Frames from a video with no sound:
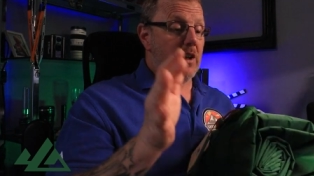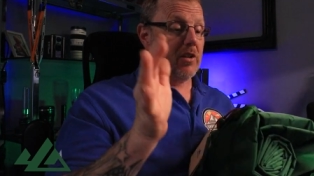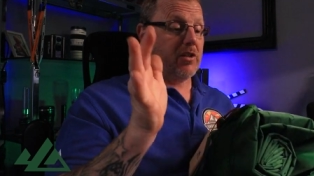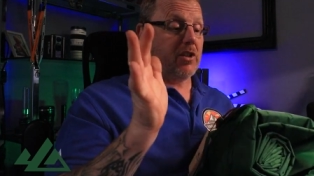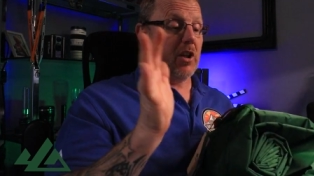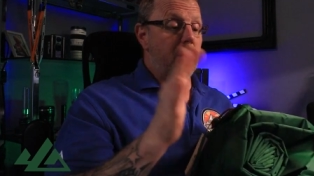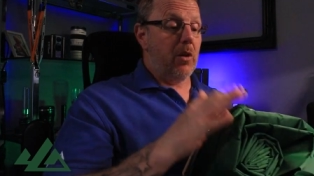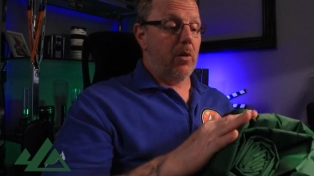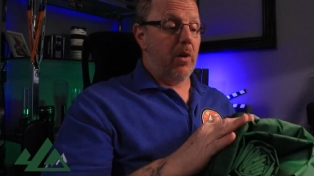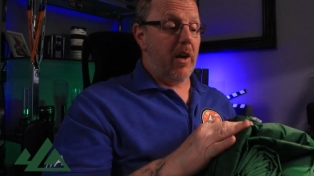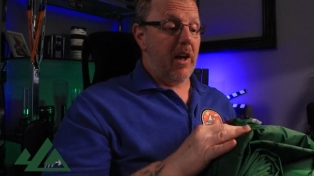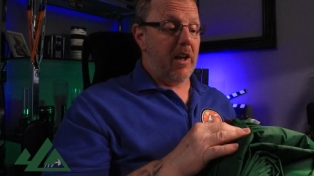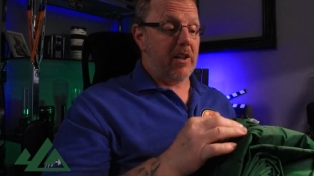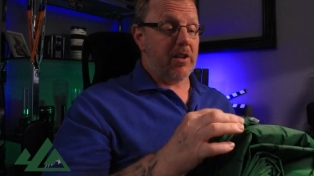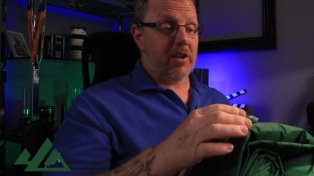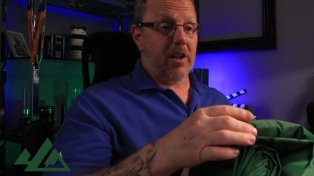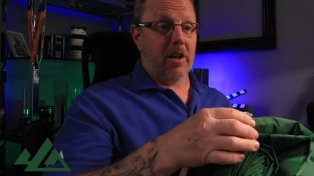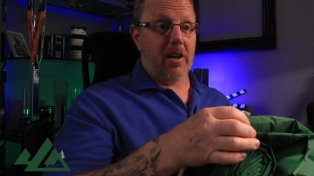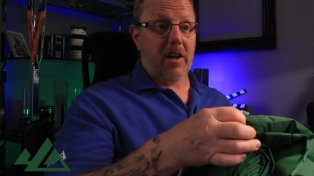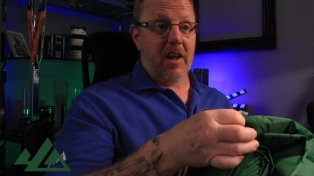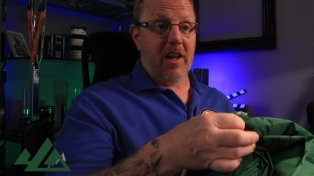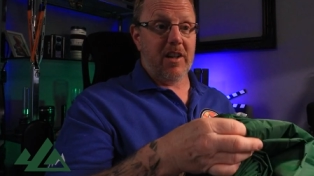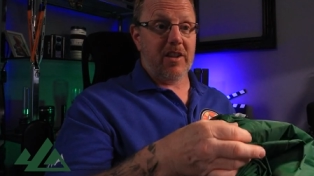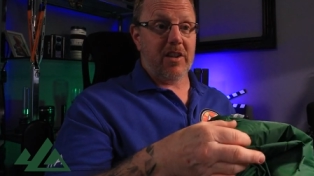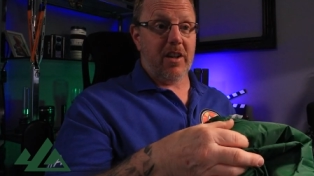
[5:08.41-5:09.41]
So it's
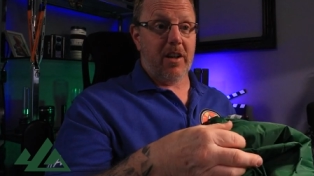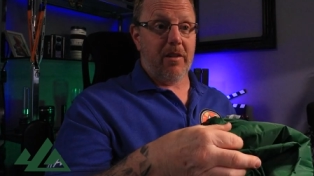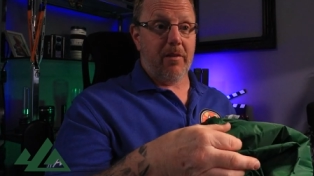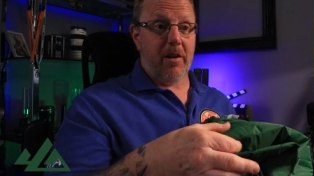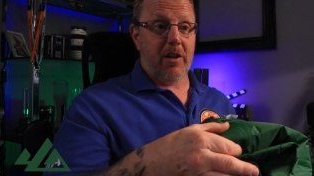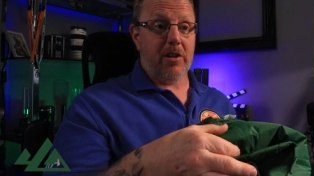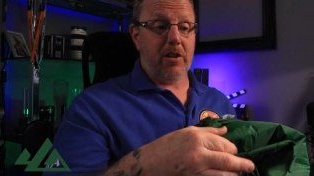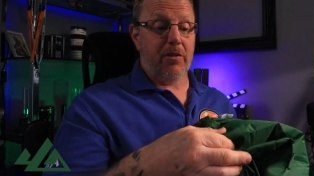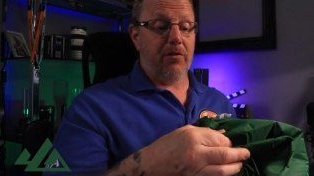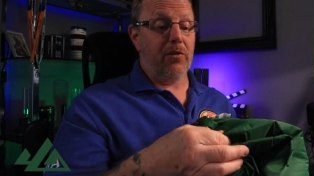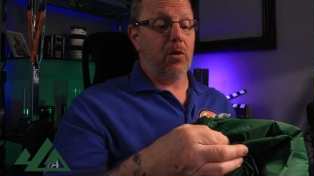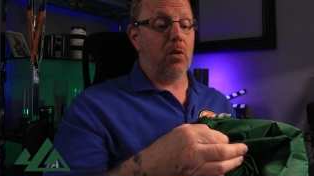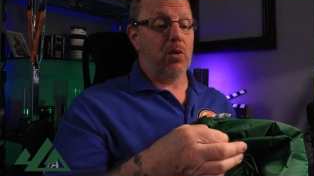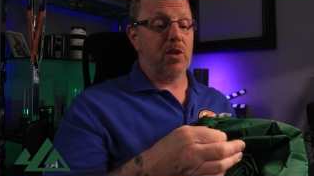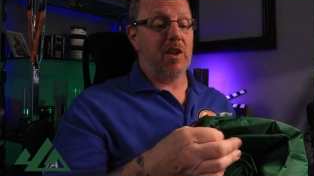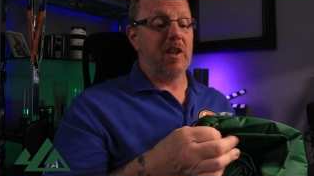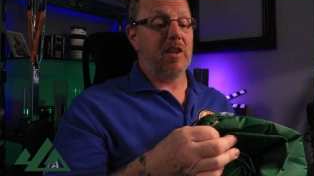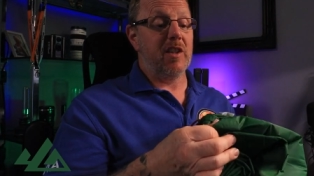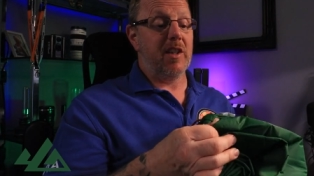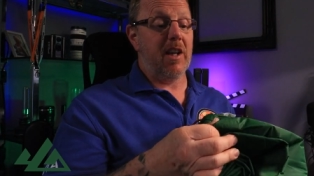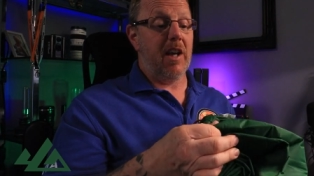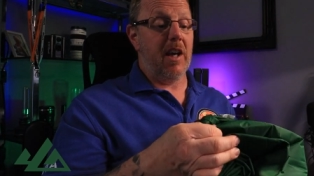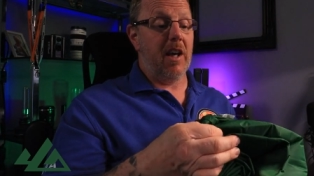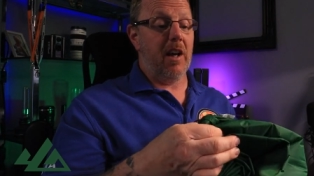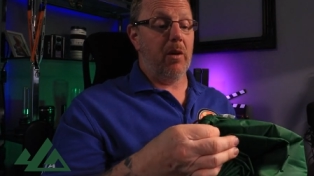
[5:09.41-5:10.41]
a, it's, a, it's a
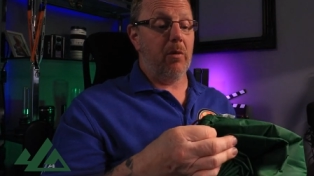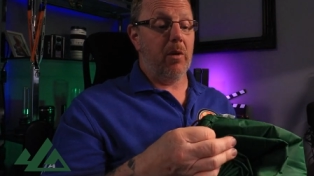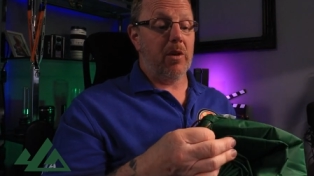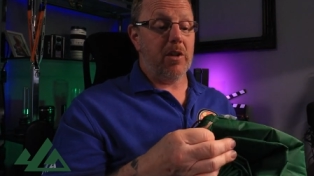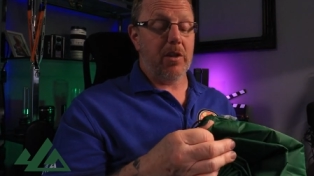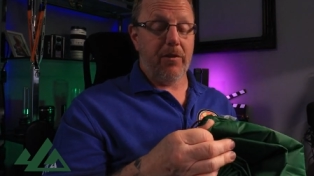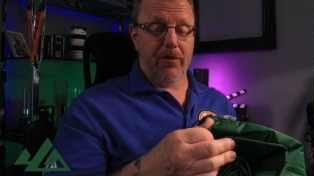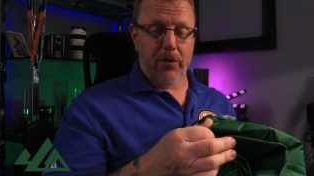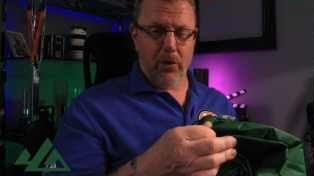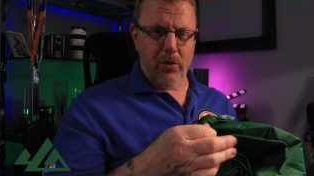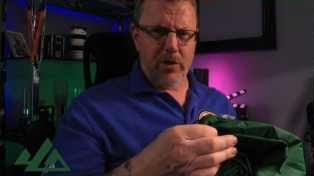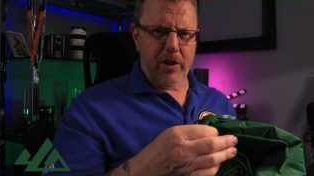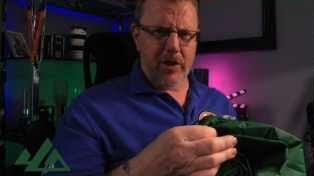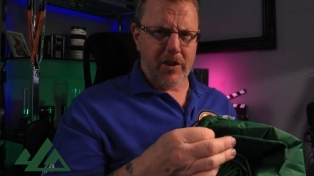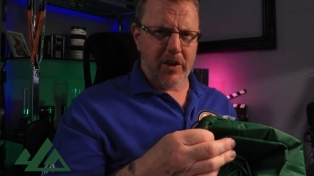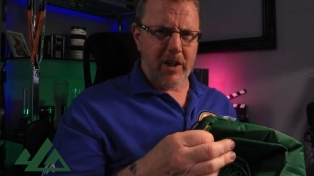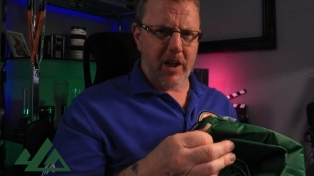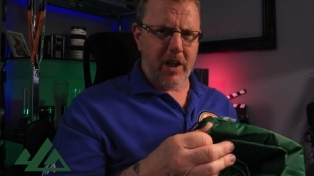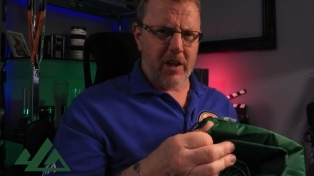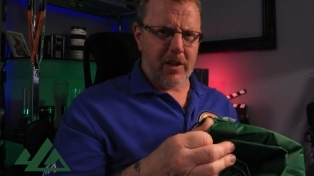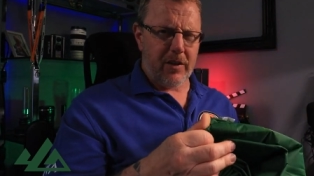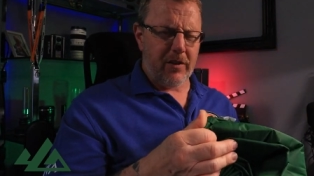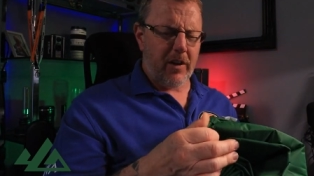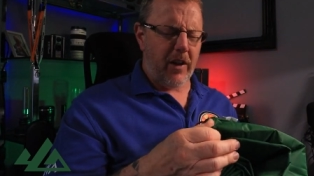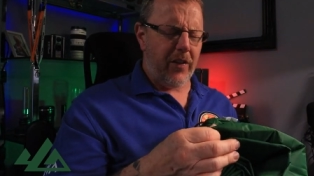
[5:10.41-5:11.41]
forty D, which a forty
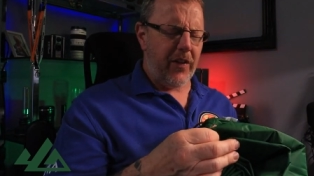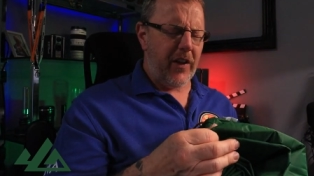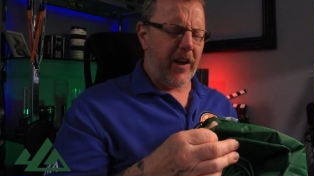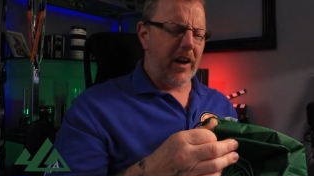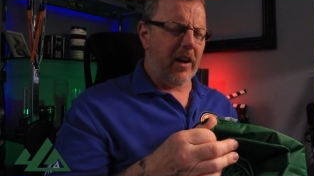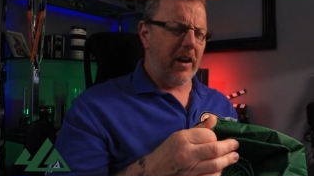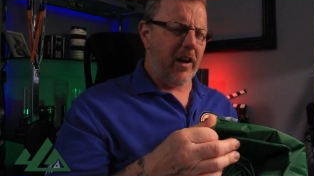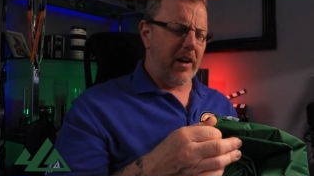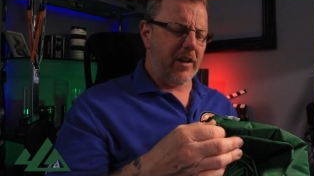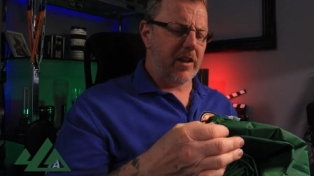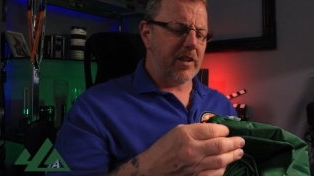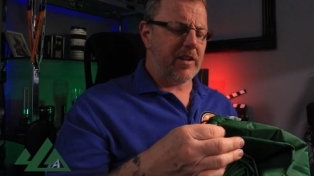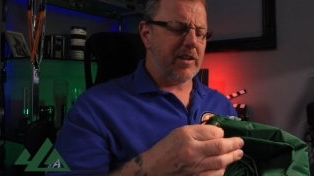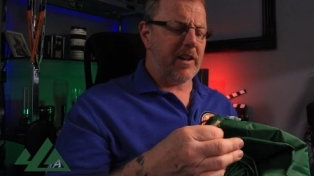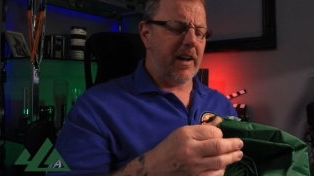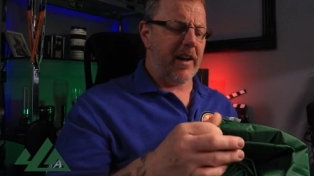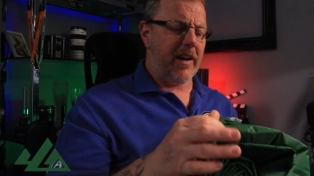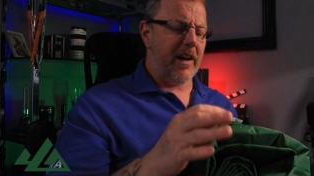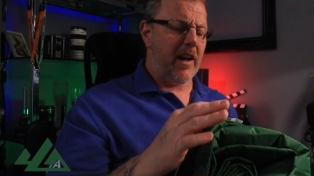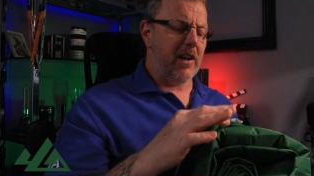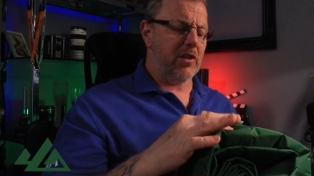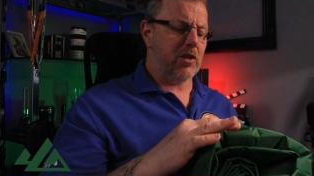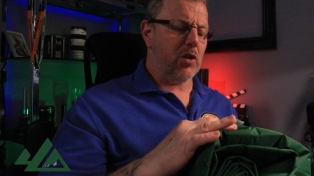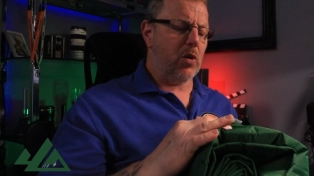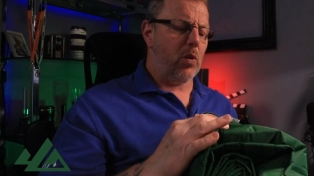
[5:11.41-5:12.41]
D is, I think I
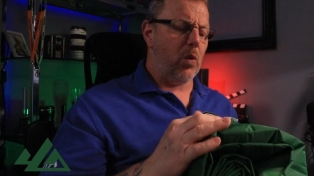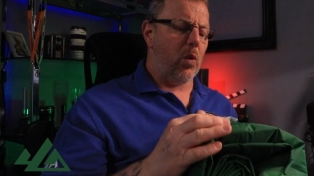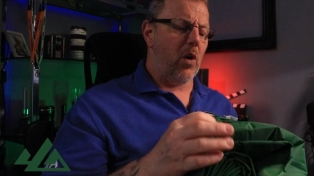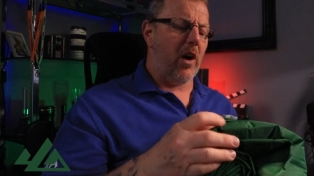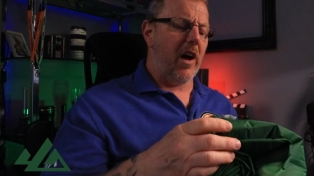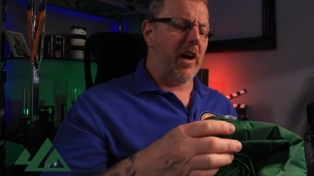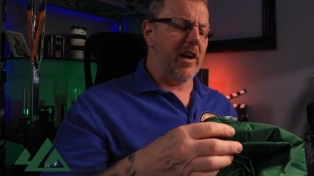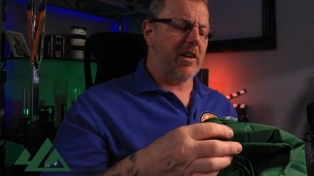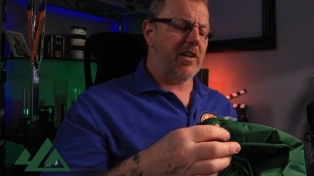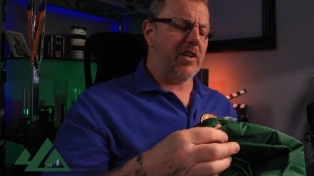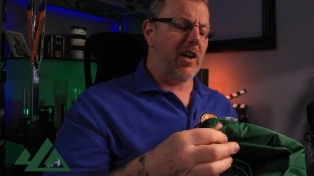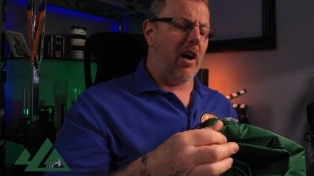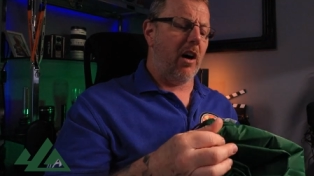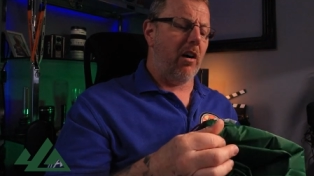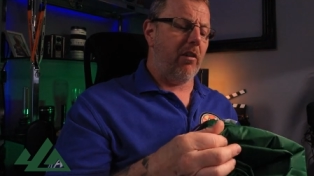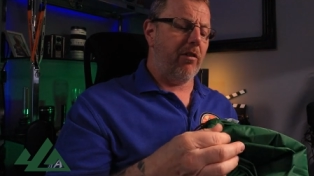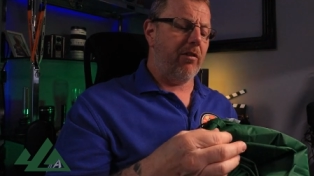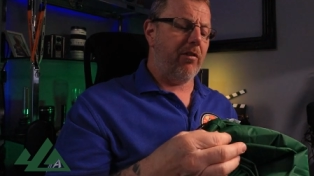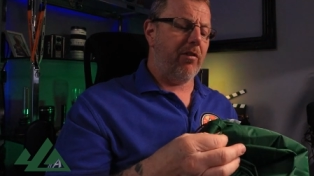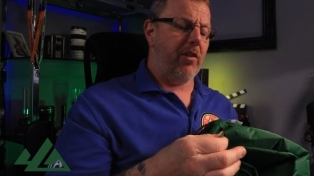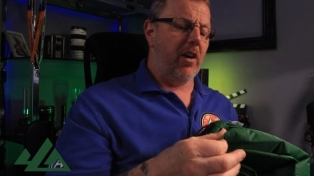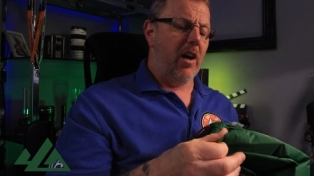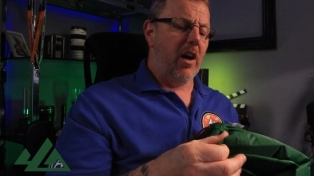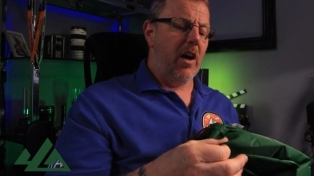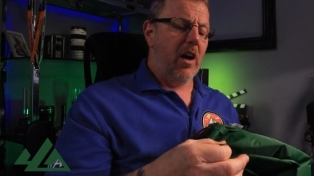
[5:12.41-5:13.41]
understand that as quite a
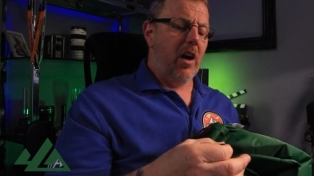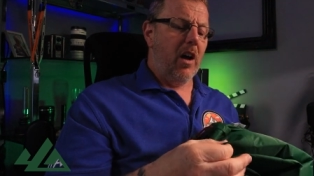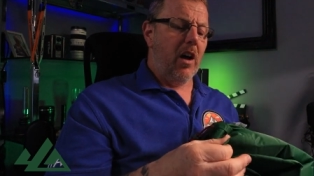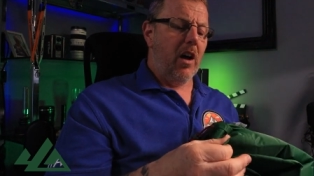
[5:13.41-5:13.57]
tough,